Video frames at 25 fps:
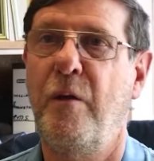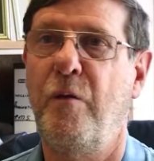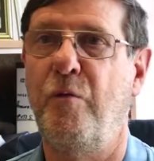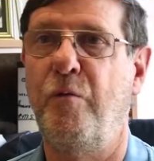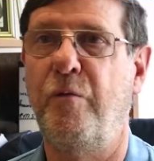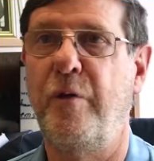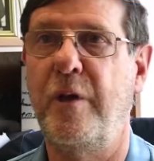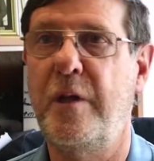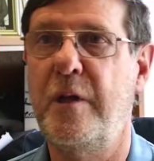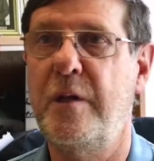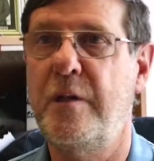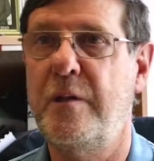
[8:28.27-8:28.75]

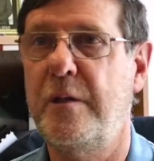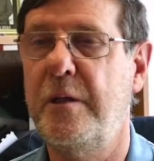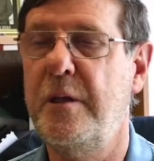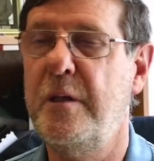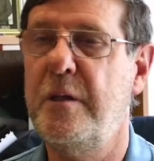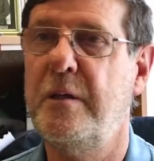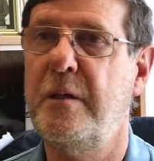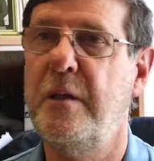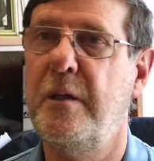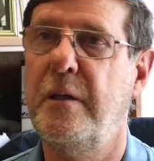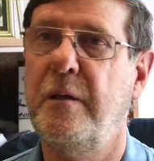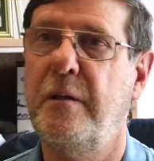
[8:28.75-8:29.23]
very
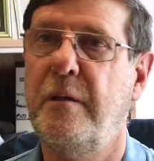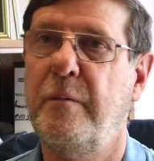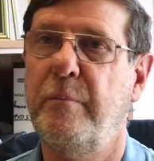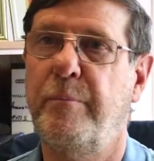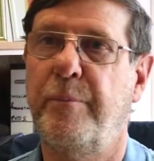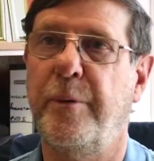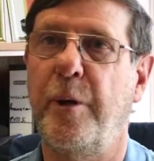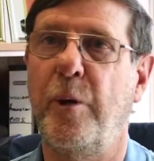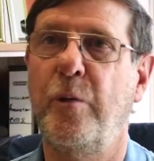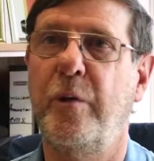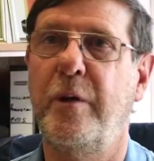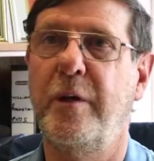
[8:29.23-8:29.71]
seasick,
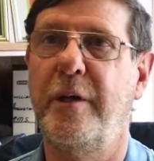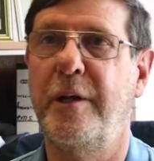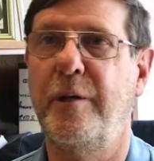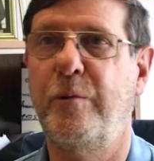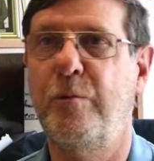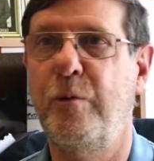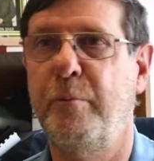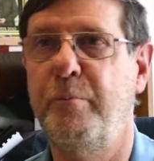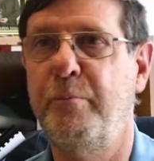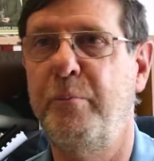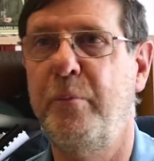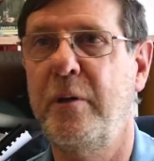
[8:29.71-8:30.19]
broken
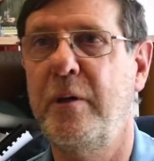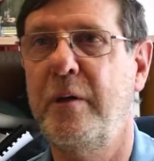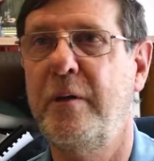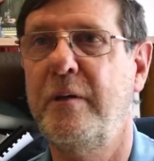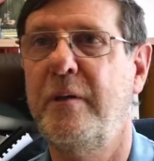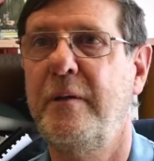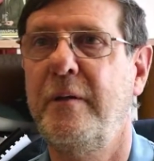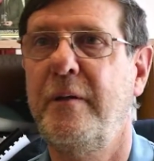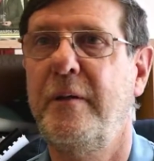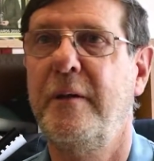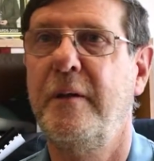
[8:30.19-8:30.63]
equipment.